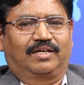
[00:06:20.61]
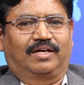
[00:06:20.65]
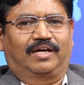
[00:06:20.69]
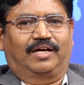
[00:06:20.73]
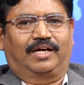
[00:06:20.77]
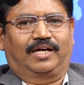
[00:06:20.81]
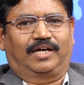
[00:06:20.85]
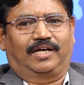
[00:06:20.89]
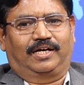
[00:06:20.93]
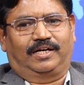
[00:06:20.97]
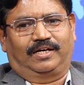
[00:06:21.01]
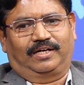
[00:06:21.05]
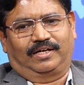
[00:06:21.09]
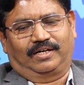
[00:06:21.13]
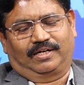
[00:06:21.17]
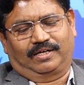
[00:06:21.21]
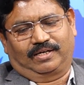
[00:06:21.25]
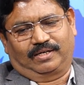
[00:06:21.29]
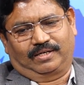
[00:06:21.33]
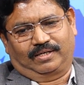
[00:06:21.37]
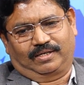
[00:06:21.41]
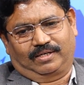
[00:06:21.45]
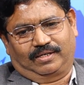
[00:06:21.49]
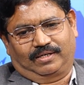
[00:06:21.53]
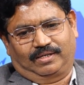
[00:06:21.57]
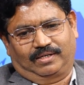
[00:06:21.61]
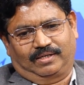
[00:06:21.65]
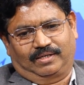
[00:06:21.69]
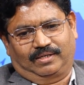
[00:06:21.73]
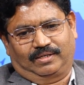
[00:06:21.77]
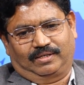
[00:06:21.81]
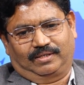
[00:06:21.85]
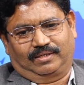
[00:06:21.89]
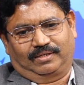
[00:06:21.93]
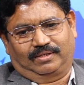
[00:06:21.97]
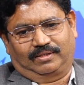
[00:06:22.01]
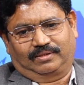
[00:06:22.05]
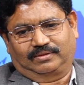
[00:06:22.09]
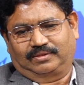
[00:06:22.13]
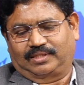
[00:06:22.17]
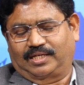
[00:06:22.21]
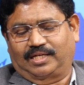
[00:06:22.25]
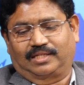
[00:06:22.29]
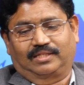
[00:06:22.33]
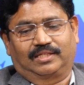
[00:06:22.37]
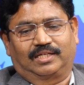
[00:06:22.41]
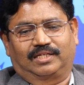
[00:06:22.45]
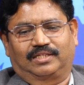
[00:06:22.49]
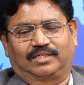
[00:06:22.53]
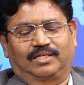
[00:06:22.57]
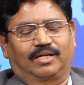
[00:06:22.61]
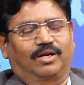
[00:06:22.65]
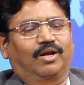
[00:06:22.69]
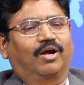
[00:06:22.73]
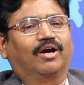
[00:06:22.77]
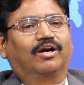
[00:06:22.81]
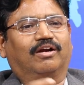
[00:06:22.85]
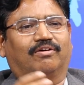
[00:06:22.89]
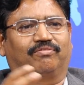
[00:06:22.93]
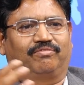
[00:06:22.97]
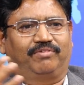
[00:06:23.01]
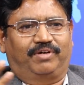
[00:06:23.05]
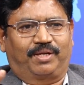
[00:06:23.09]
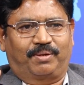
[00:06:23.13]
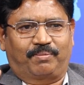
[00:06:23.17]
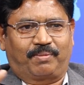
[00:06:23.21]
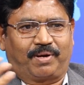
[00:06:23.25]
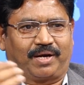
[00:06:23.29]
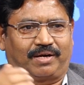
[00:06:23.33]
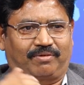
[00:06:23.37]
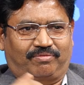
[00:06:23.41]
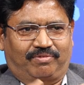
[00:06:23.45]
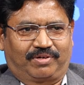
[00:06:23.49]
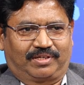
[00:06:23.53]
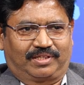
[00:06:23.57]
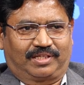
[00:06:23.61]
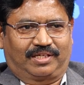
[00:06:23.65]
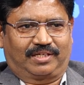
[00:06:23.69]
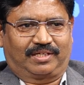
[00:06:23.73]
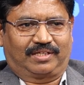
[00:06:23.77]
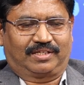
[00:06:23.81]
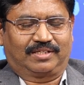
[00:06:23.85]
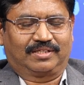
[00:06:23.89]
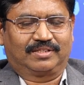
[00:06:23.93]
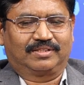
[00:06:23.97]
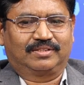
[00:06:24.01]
and then there is a lot of demand for that.